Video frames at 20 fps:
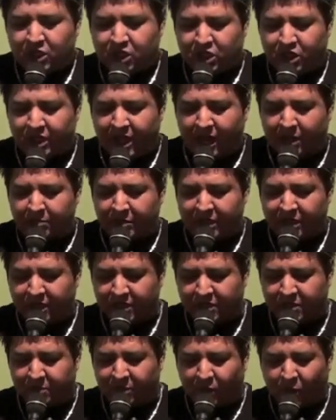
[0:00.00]
Chin had been
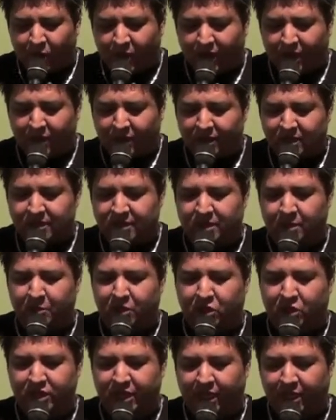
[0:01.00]
exploring the
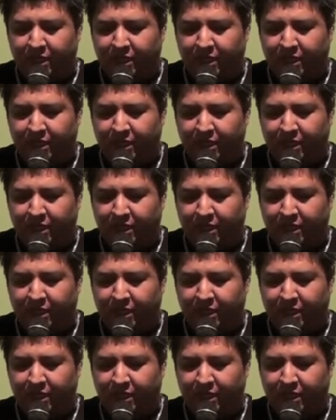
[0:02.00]
similar